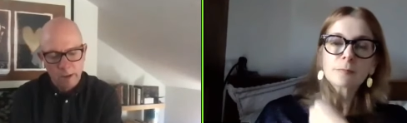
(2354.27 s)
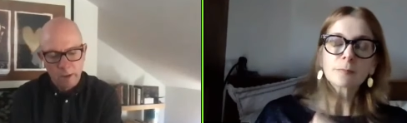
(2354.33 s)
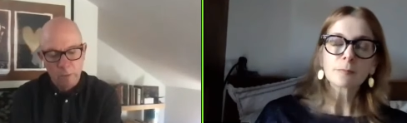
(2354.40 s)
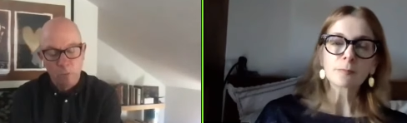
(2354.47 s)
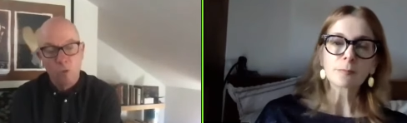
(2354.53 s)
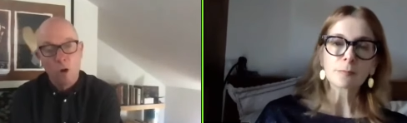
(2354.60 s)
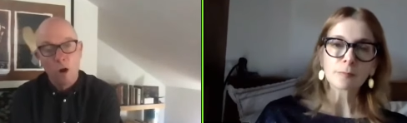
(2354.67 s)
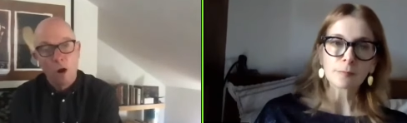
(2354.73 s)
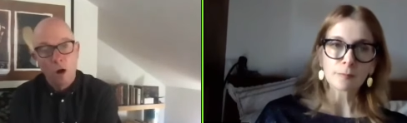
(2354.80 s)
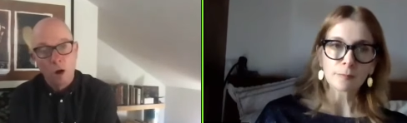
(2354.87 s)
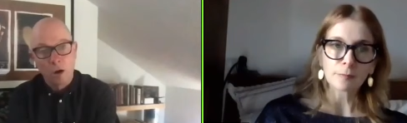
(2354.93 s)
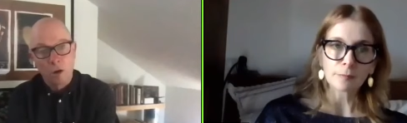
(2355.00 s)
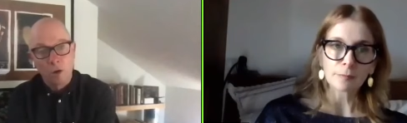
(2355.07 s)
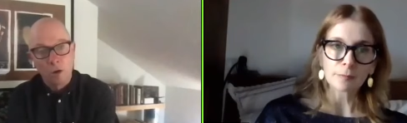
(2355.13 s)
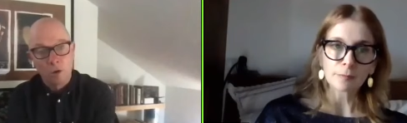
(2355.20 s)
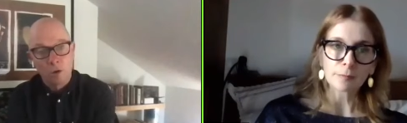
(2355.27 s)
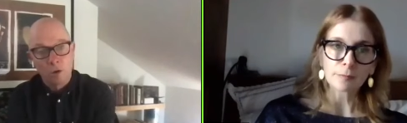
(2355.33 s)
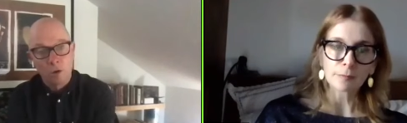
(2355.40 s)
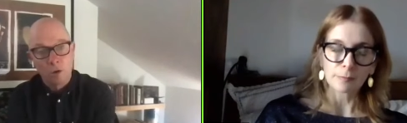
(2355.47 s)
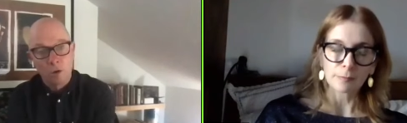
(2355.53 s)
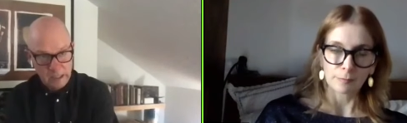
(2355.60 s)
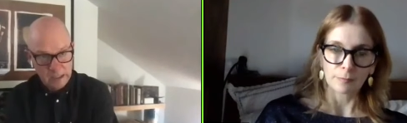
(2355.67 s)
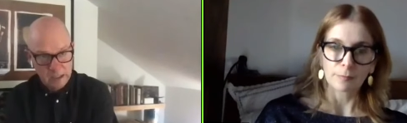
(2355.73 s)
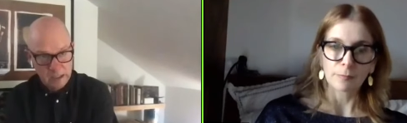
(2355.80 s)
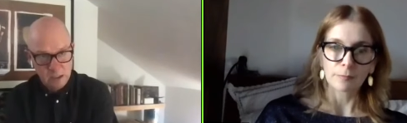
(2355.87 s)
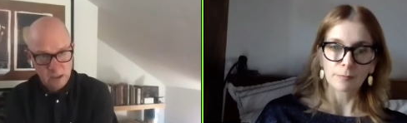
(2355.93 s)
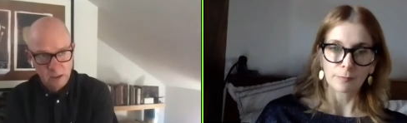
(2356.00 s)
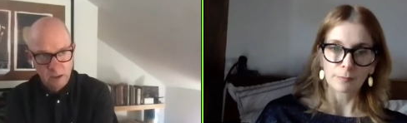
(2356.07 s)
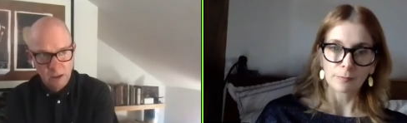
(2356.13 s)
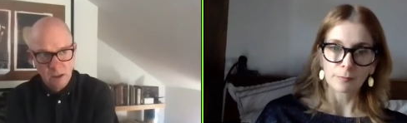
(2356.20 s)
Speaker 1: about raw
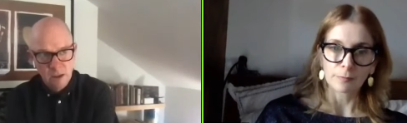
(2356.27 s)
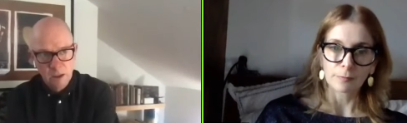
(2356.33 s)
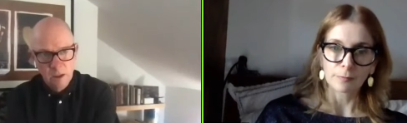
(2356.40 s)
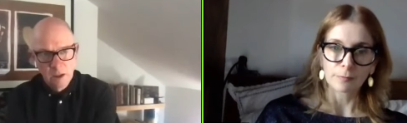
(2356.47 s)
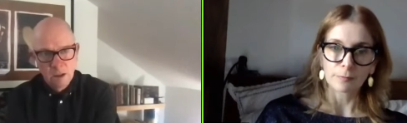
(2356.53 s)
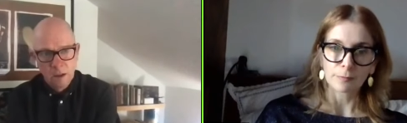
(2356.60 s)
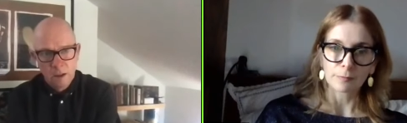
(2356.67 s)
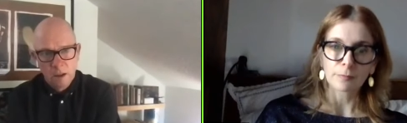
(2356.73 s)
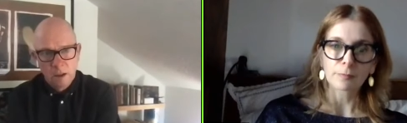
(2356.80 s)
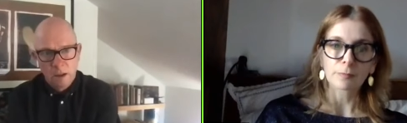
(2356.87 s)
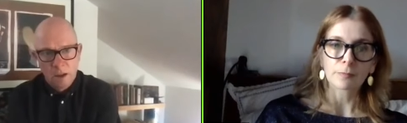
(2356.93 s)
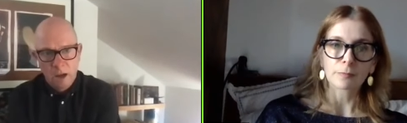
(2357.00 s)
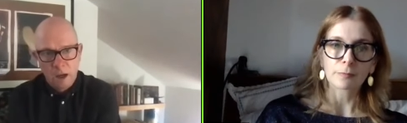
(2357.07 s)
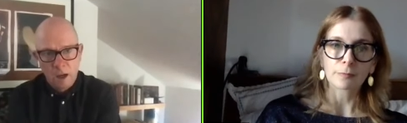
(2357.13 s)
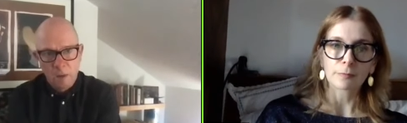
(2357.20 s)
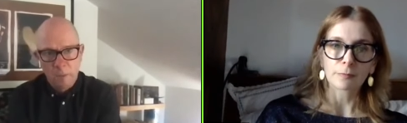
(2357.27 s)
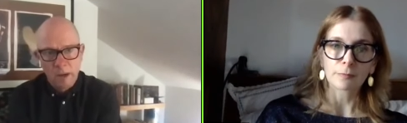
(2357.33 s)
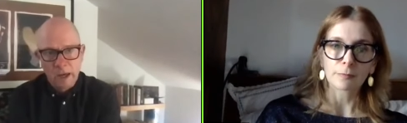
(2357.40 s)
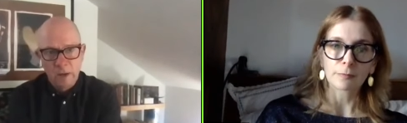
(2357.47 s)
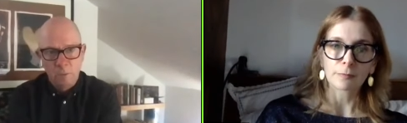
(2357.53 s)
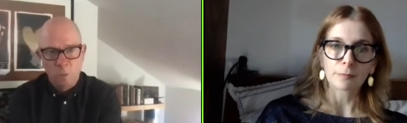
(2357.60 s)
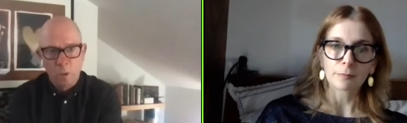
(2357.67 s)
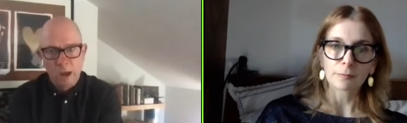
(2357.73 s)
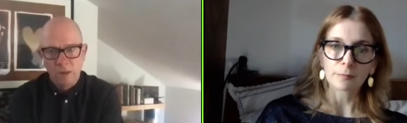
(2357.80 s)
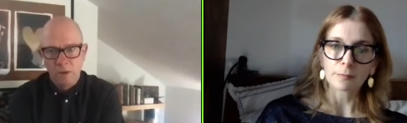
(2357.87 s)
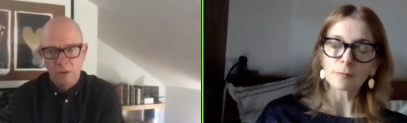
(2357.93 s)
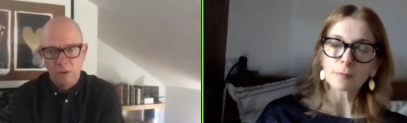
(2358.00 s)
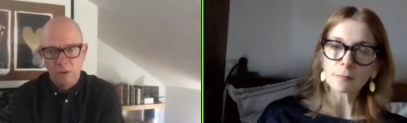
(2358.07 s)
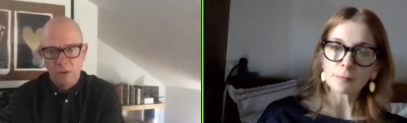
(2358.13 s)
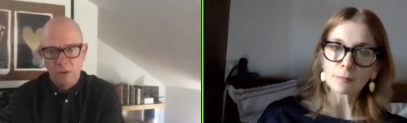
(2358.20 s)
greens um, and
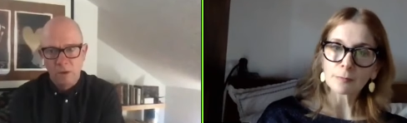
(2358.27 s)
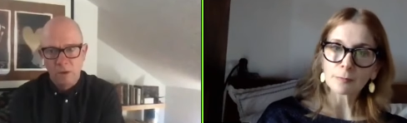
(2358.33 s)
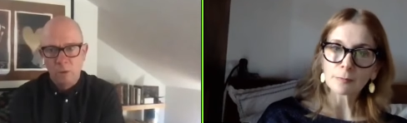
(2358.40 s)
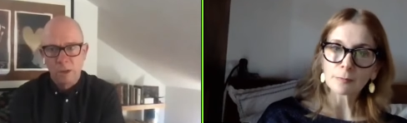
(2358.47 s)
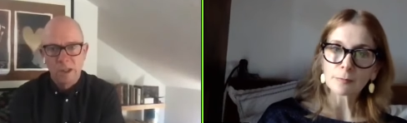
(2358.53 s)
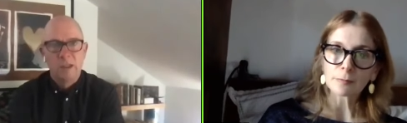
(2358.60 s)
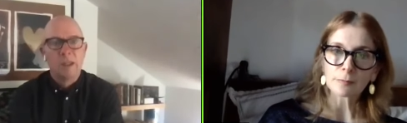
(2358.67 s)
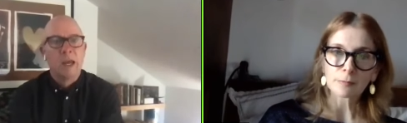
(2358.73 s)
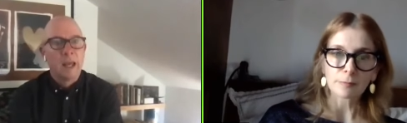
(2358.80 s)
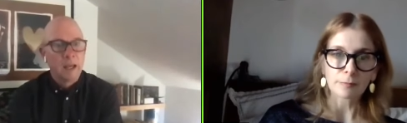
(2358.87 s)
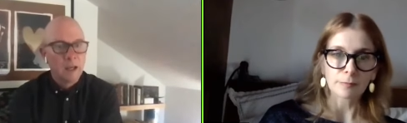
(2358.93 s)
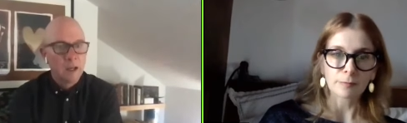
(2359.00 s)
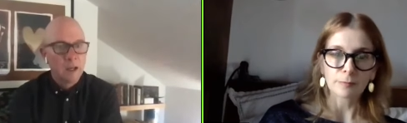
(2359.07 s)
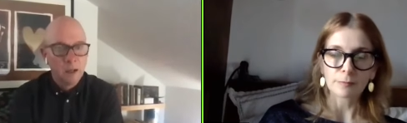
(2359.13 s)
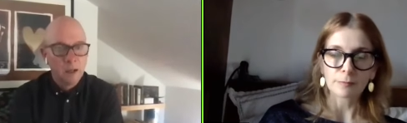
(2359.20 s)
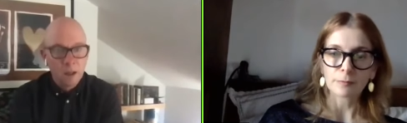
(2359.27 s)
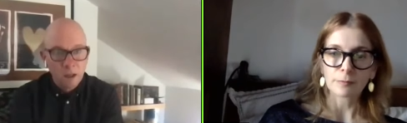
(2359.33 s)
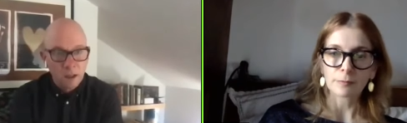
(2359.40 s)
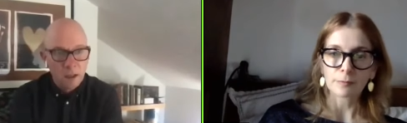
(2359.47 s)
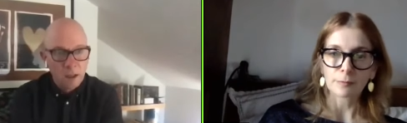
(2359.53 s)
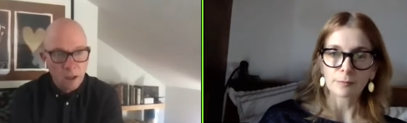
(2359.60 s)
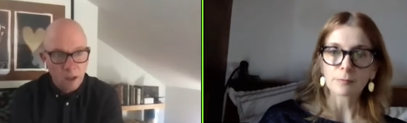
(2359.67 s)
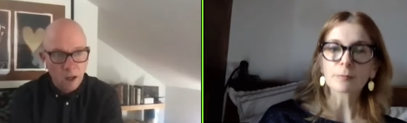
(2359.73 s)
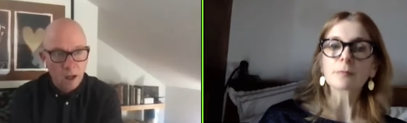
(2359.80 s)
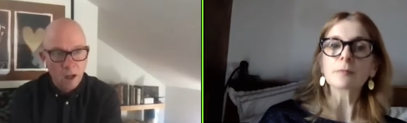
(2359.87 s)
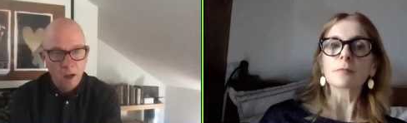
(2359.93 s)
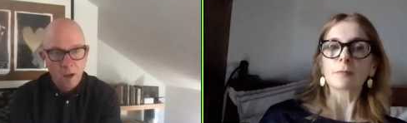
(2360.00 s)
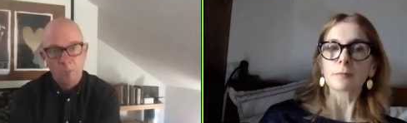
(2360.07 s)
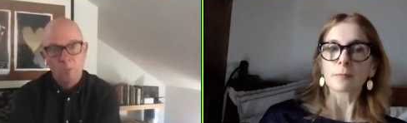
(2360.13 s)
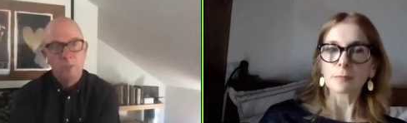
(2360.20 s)
whether we think
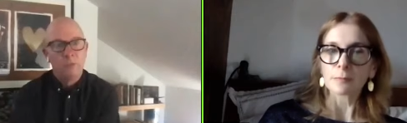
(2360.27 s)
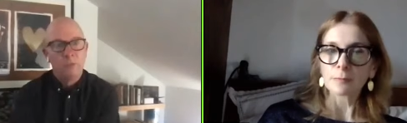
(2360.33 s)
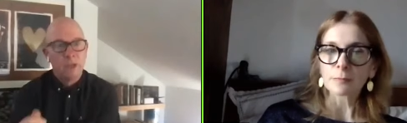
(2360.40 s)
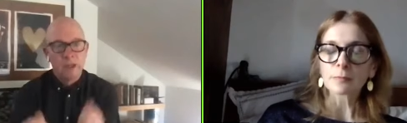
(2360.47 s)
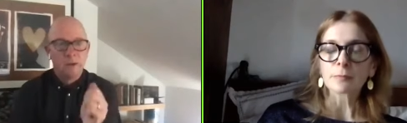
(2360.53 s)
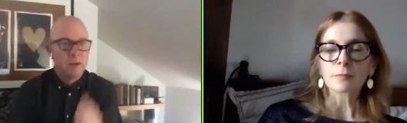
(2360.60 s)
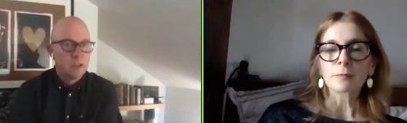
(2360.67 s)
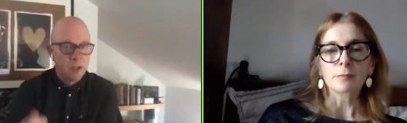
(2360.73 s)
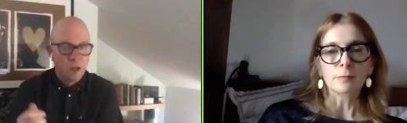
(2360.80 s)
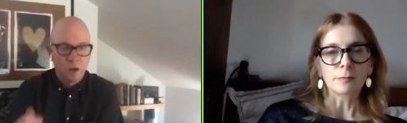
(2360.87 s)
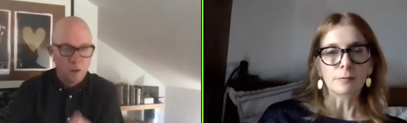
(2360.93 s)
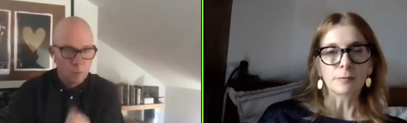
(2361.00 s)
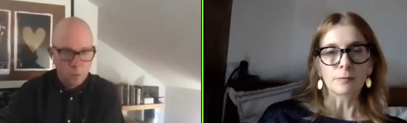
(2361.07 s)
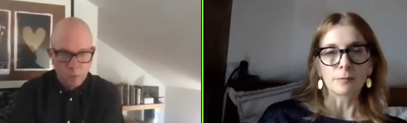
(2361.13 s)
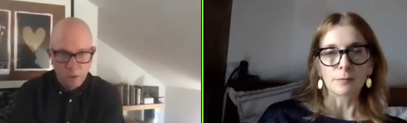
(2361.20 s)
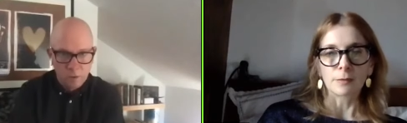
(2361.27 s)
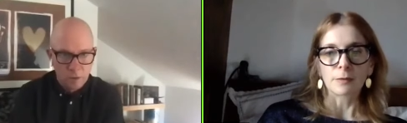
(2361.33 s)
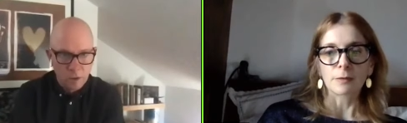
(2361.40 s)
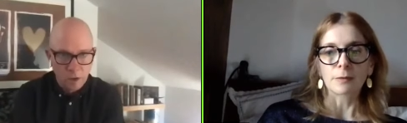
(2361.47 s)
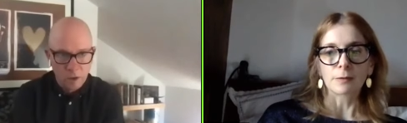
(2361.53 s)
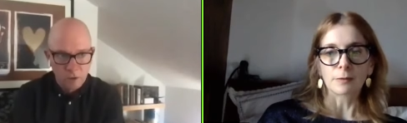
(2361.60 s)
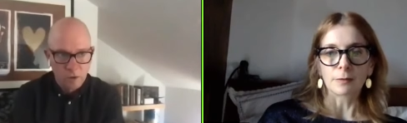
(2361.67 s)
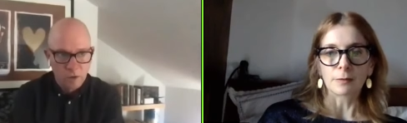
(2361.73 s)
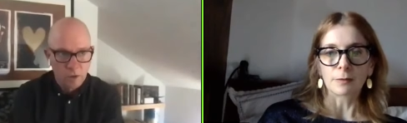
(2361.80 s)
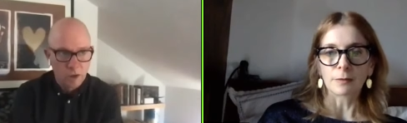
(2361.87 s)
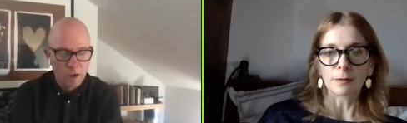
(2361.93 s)
um, that you know a, a